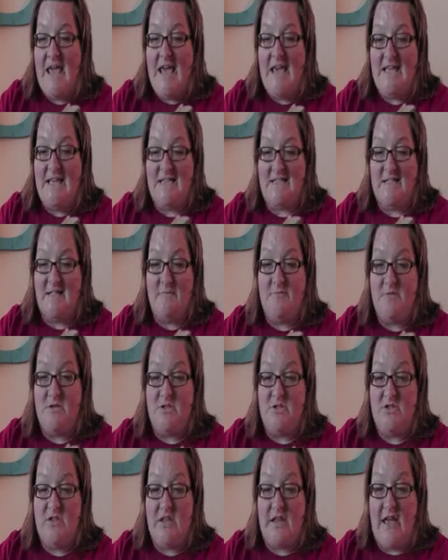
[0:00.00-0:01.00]
He slipped
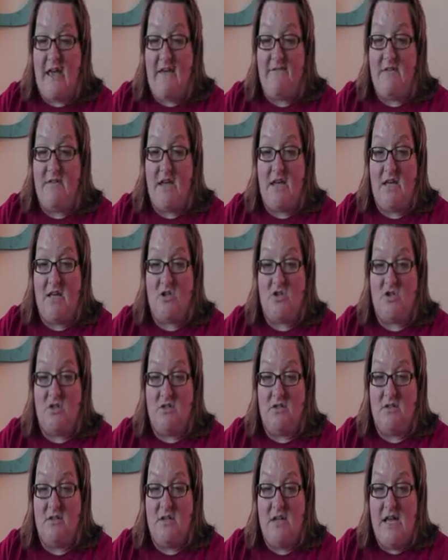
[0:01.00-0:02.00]
into the cafe
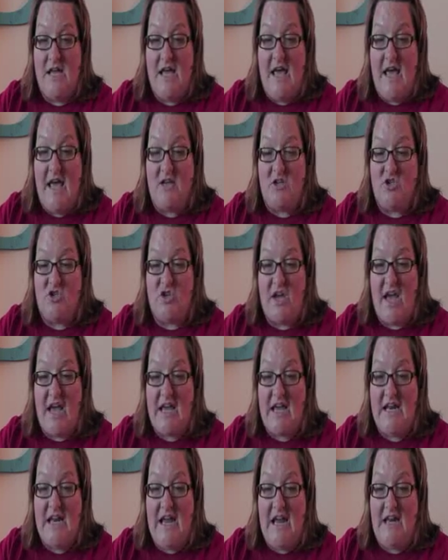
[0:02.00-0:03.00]
kitchen. As
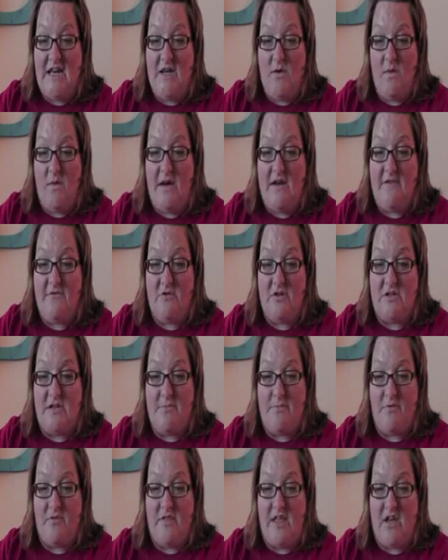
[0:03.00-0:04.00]
Jack and Annie waited for
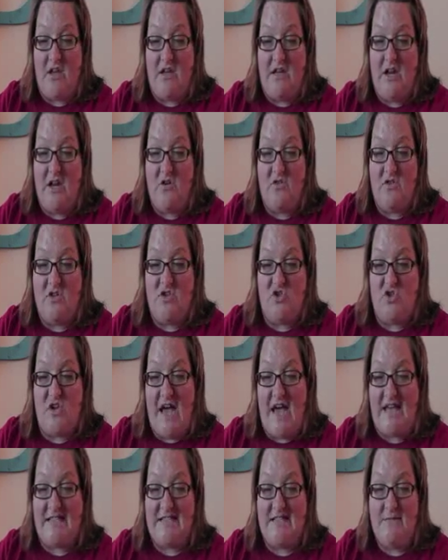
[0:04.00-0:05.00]
Dipper, they could hear the
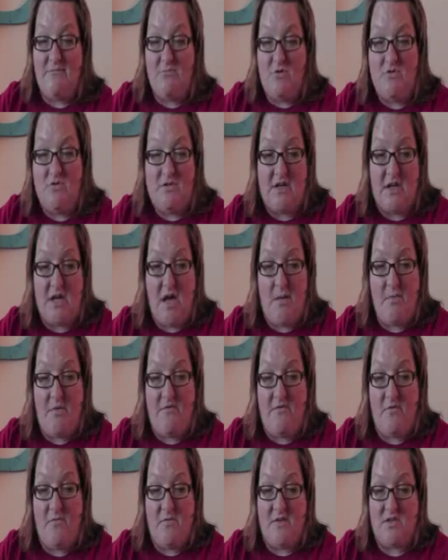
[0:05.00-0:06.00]
jazzy music coming
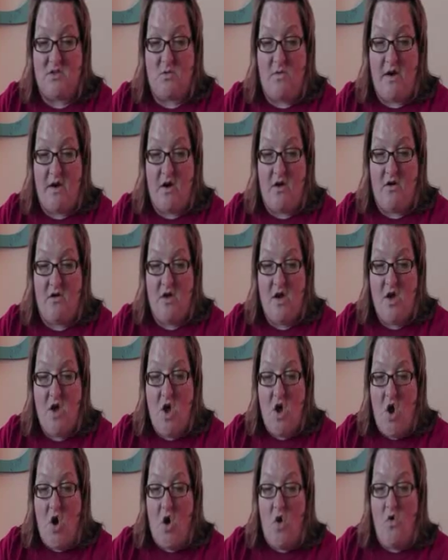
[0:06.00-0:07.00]
from the square.
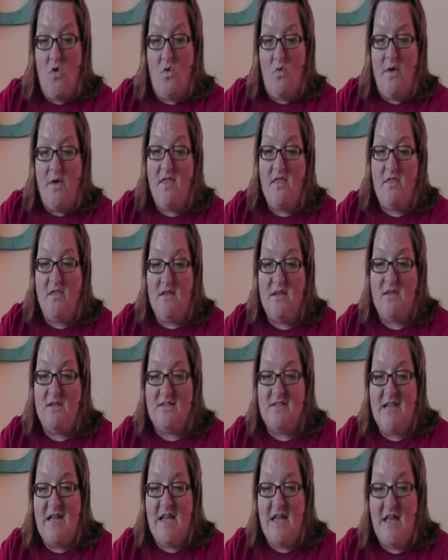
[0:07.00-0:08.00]
"Oh, when the
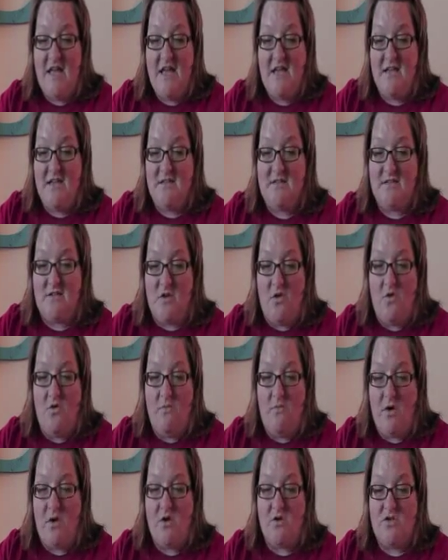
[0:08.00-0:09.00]
saints go
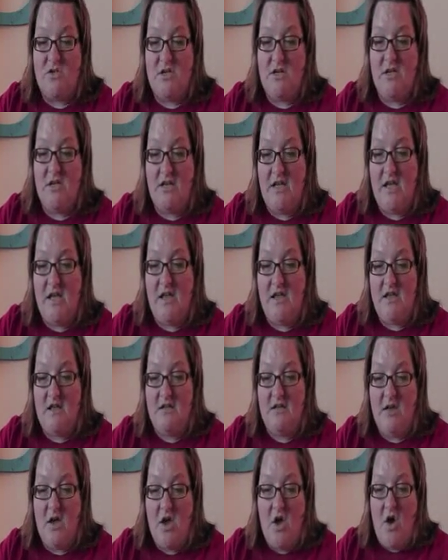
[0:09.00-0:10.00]
marching
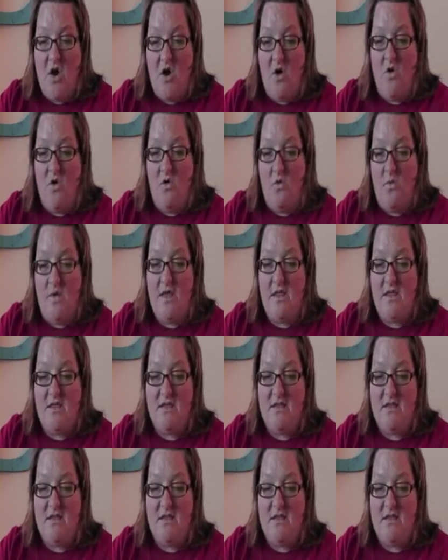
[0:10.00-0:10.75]
in, oh, when